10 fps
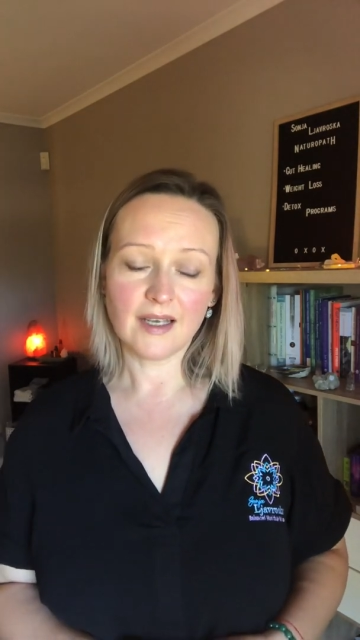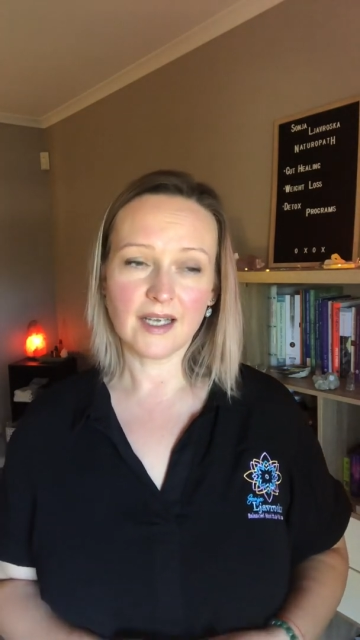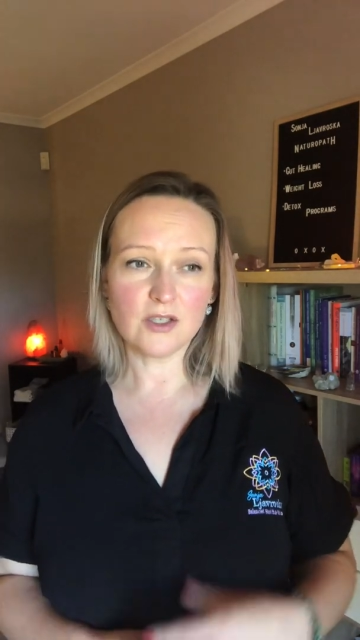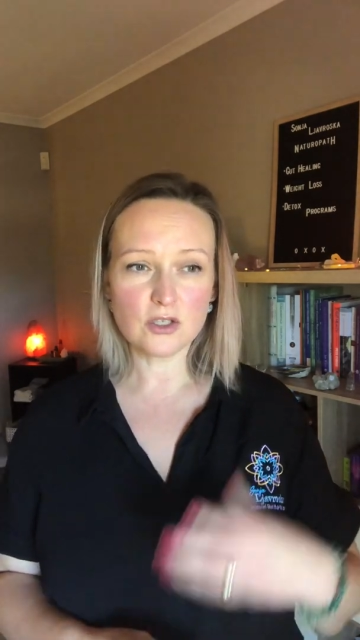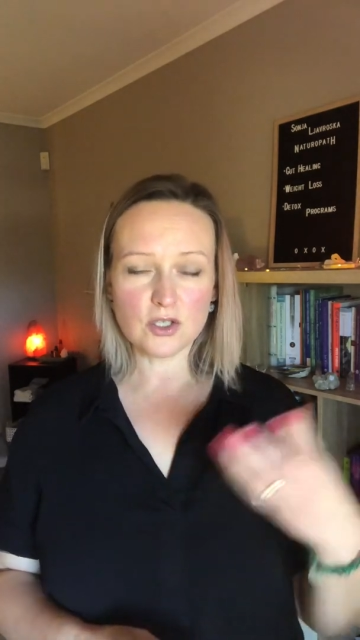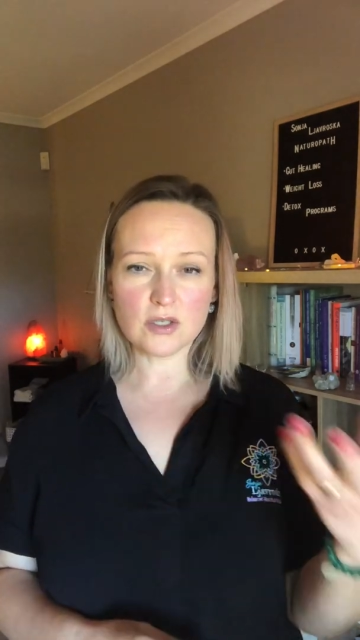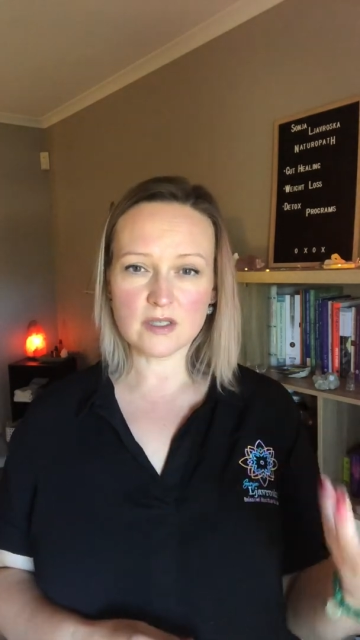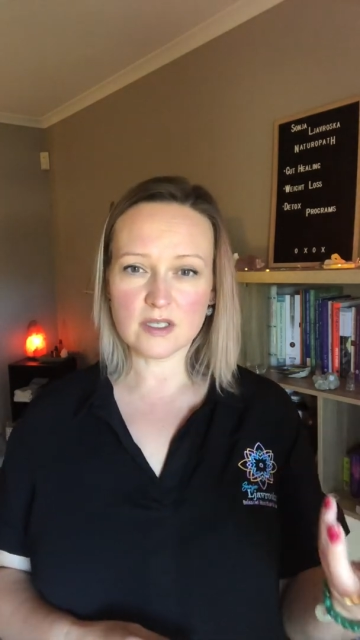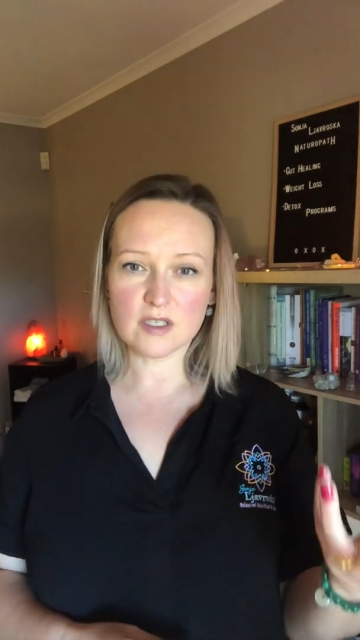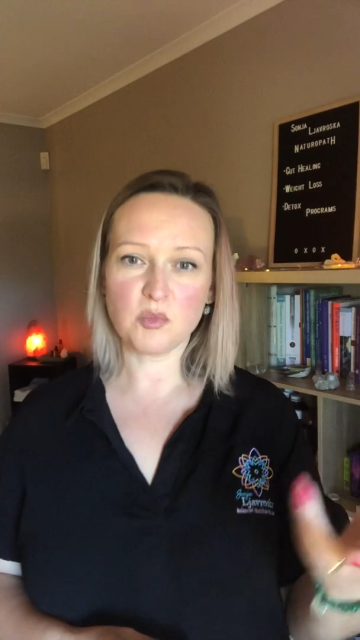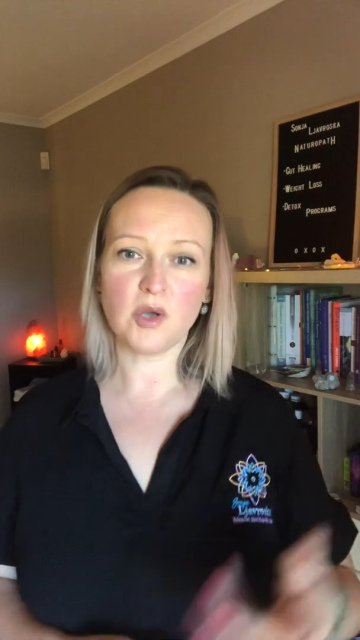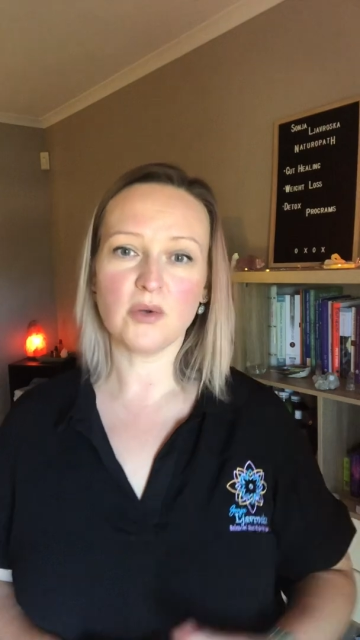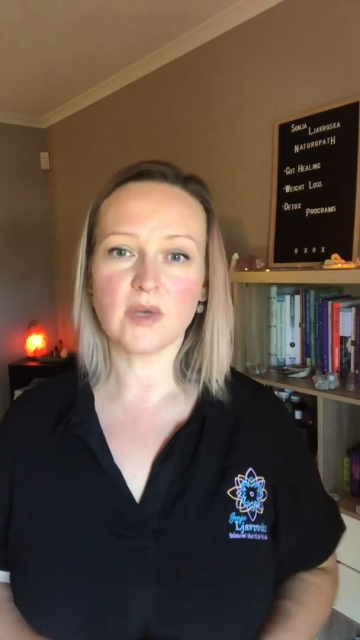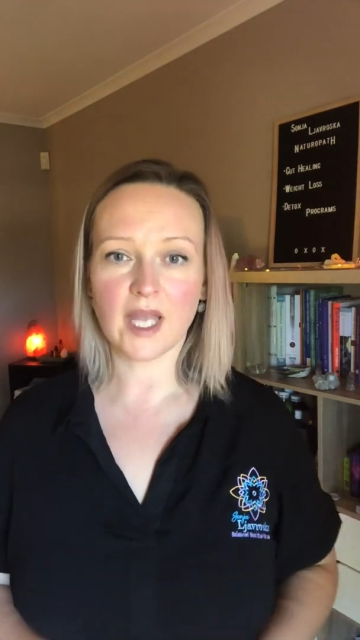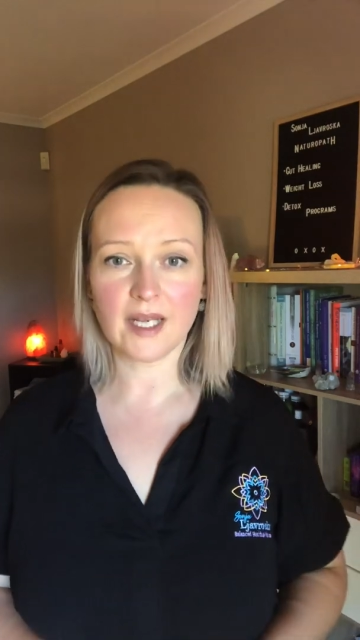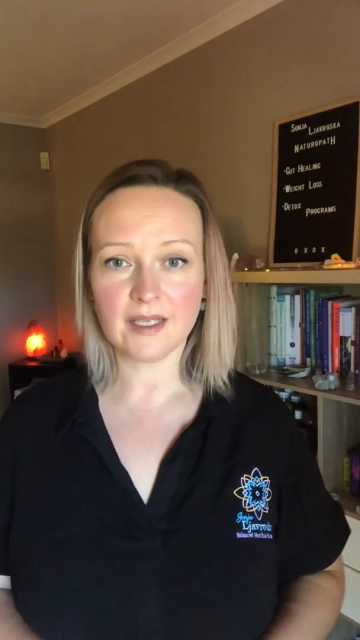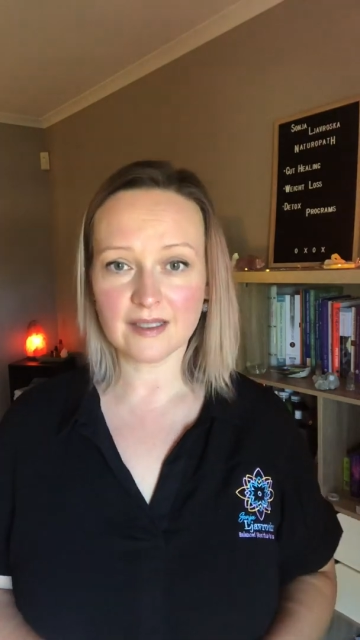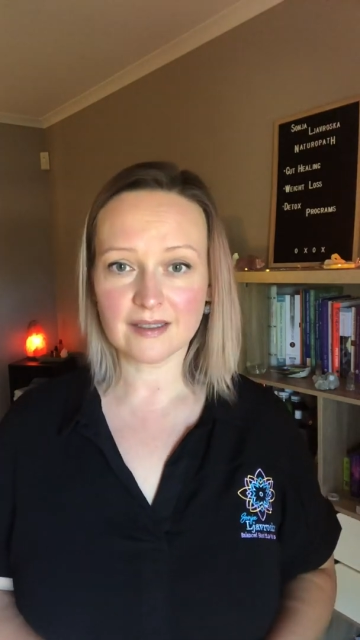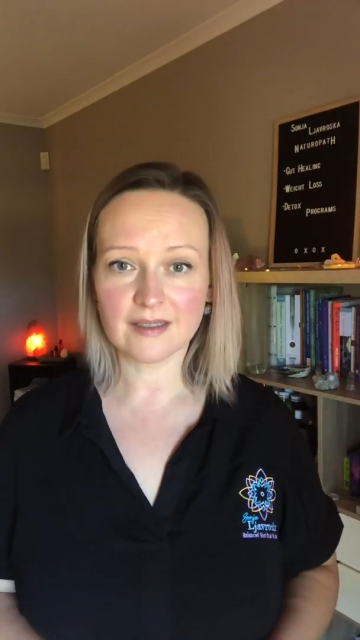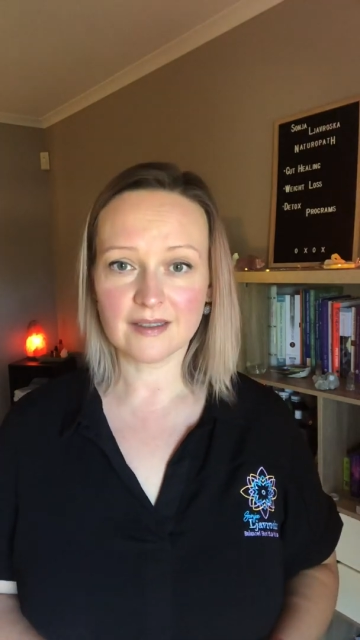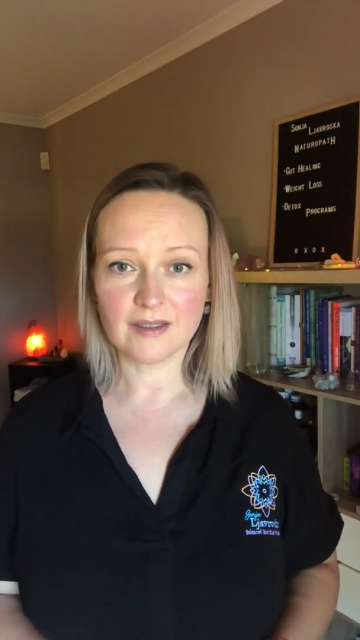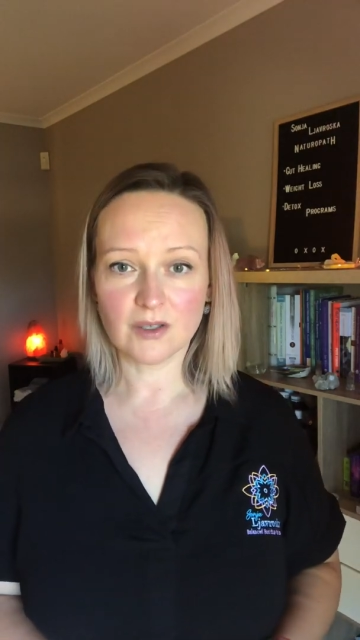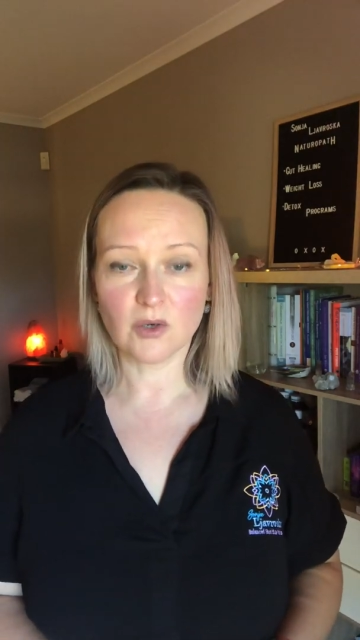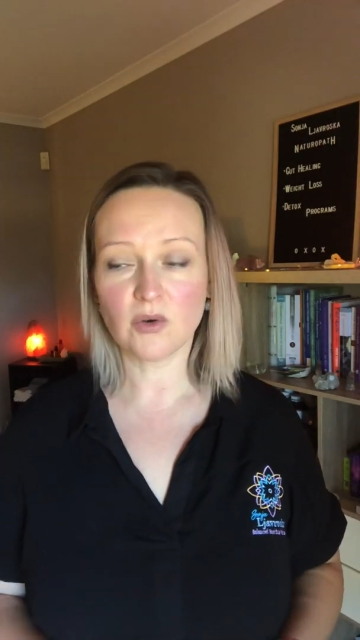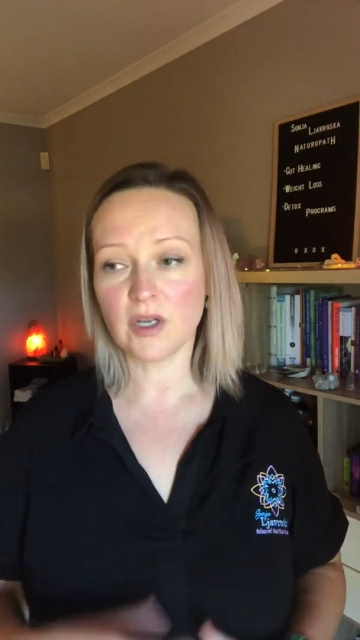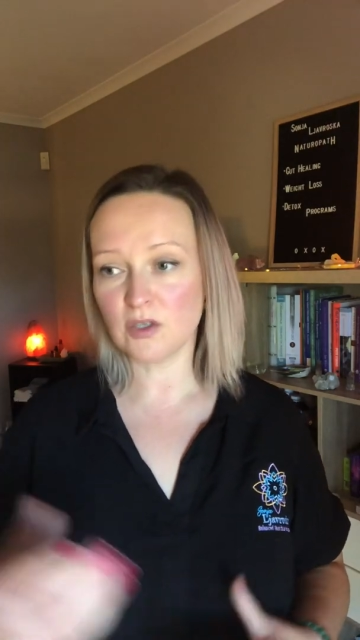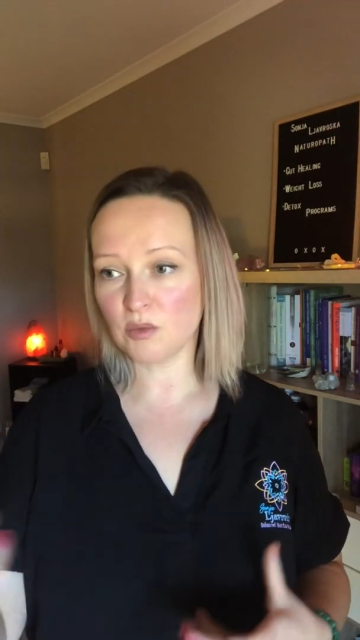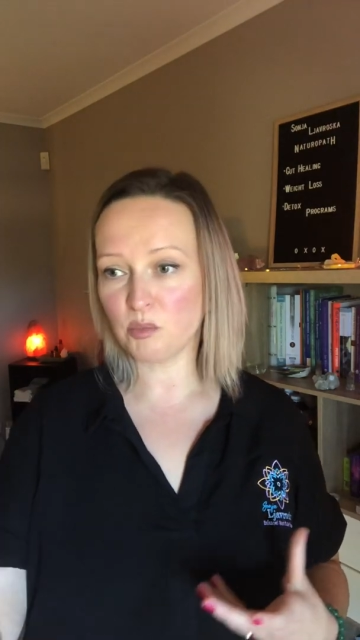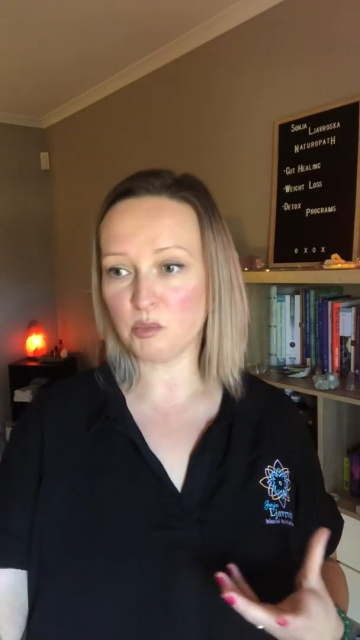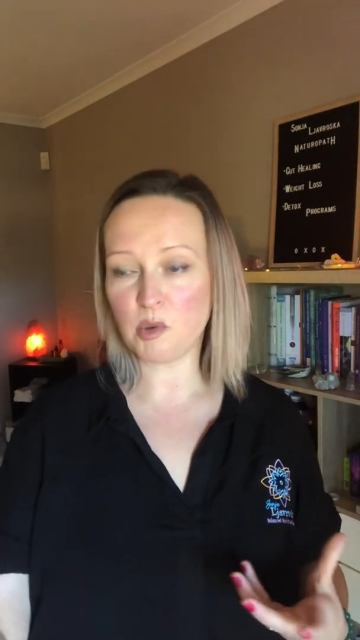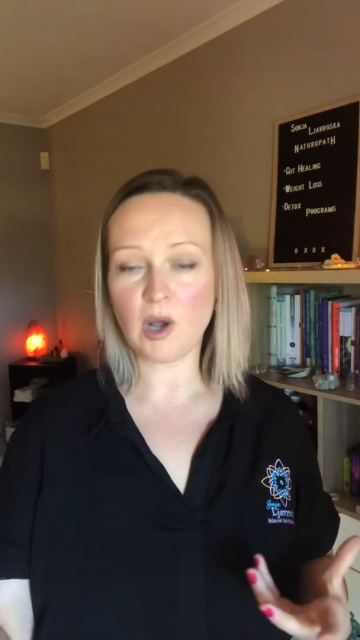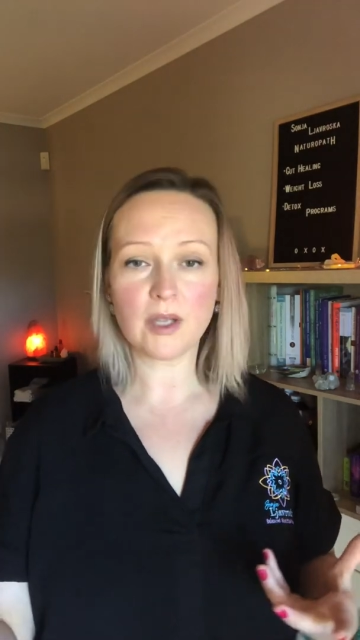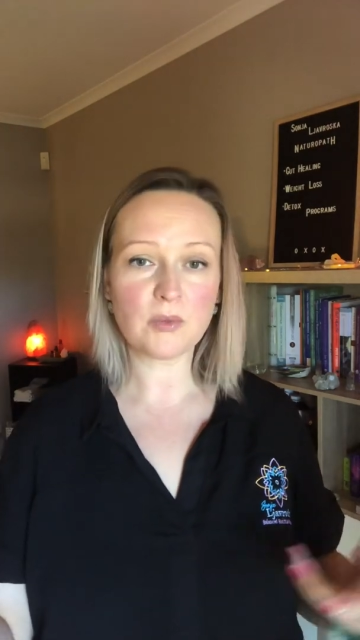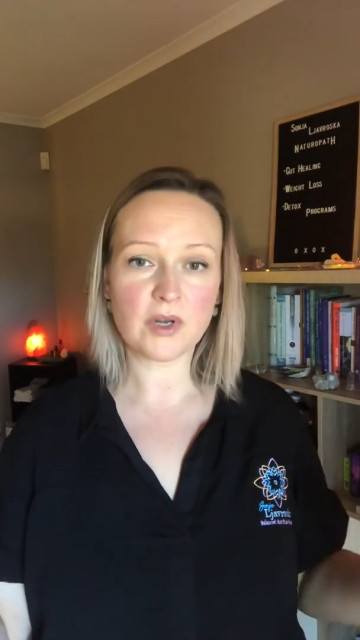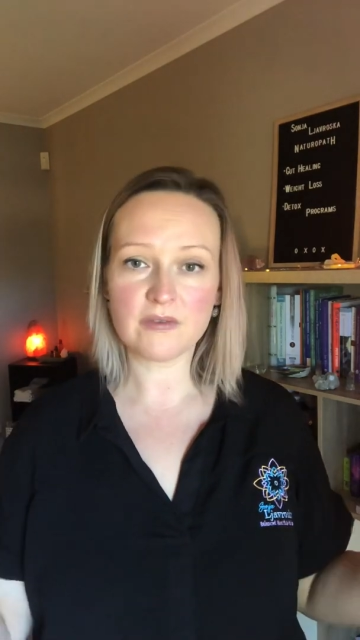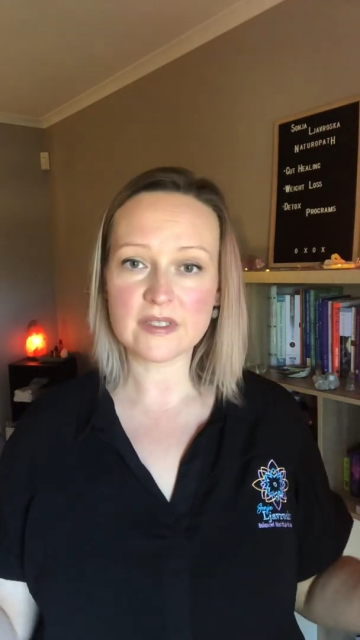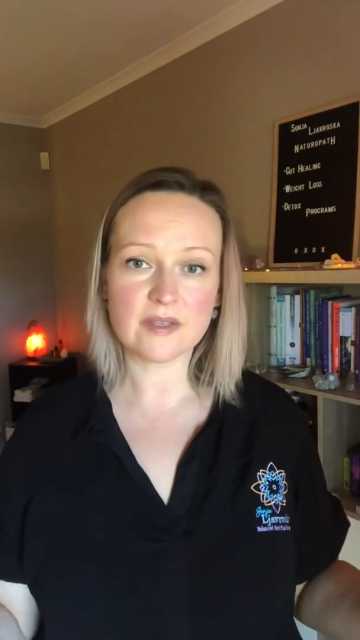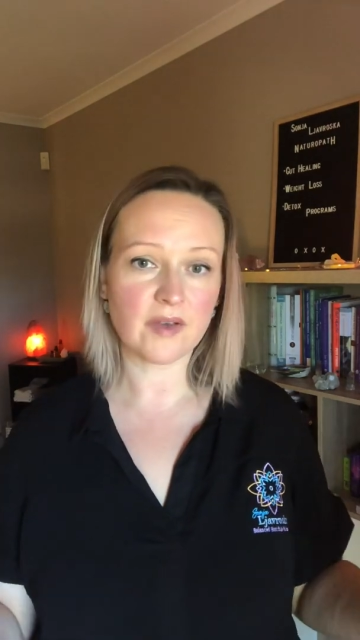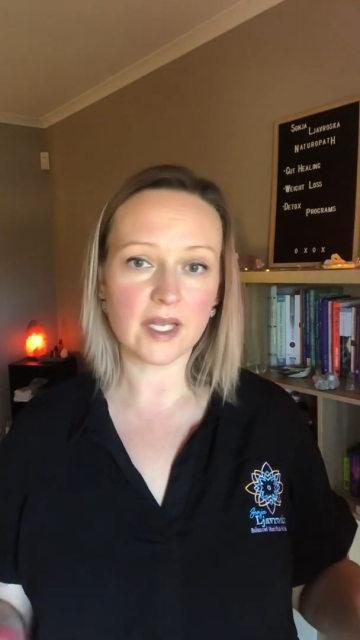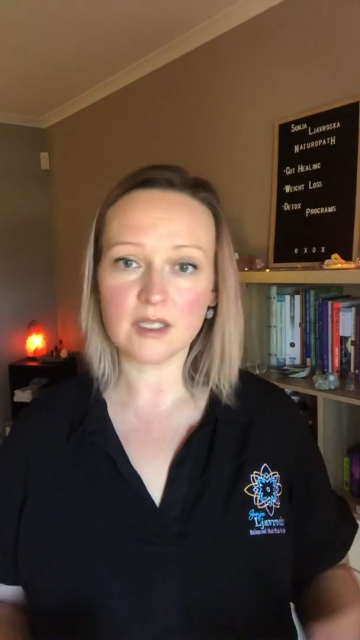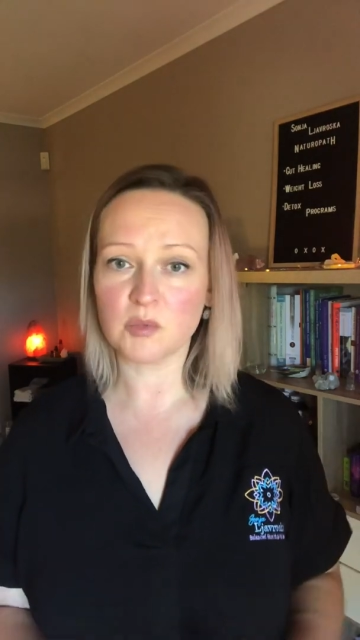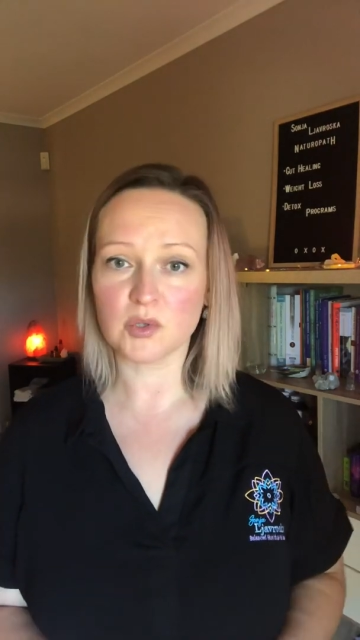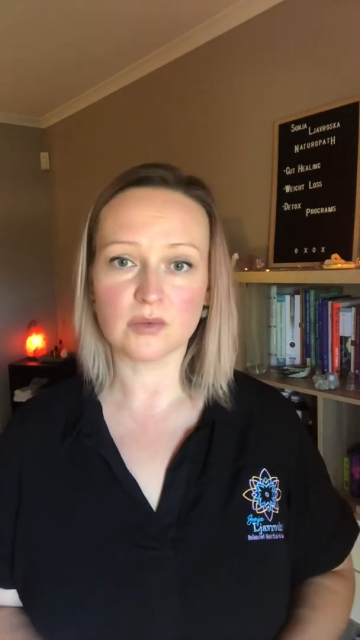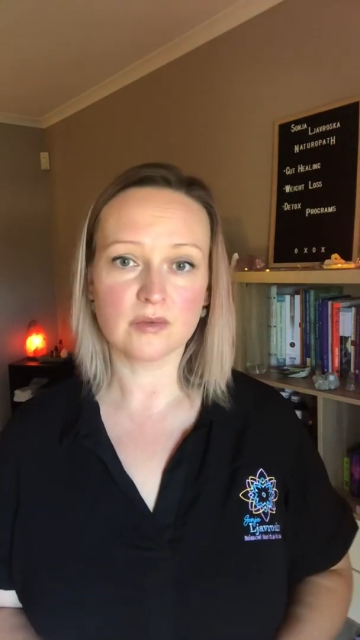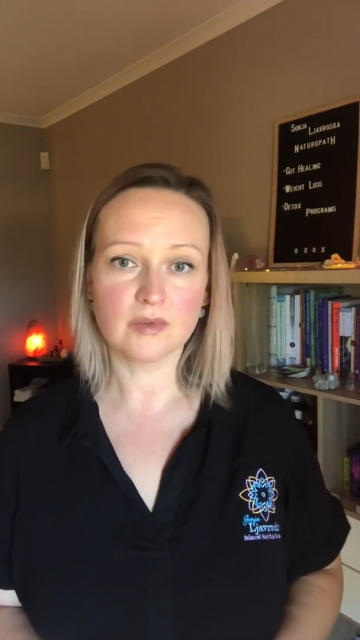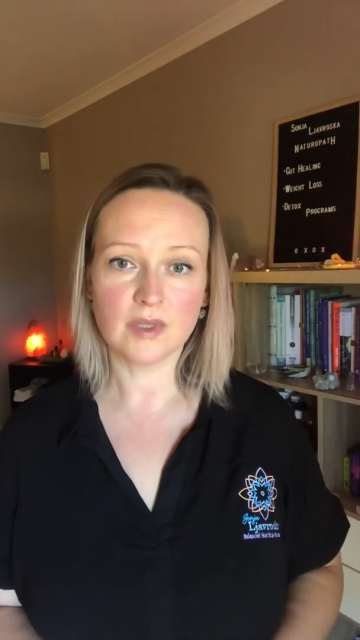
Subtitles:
Are you choosing to buy organic? Or are you buying whatever's available?